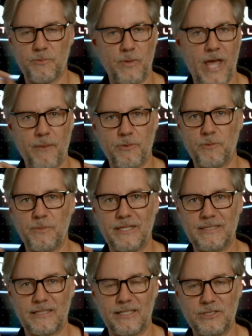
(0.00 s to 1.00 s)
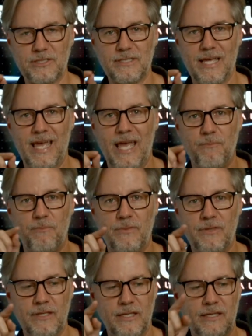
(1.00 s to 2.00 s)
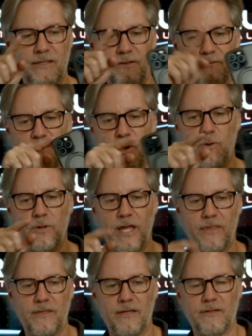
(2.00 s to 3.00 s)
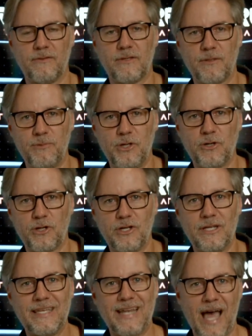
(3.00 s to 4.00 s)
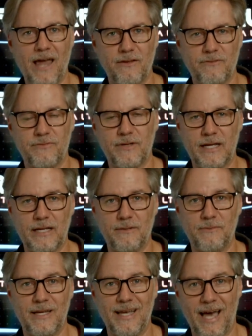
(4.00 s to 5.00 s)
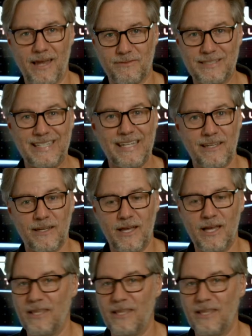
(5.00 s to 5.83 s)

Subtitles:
would happen, there'd be these glitches, and the phone and the computer could get out of sync.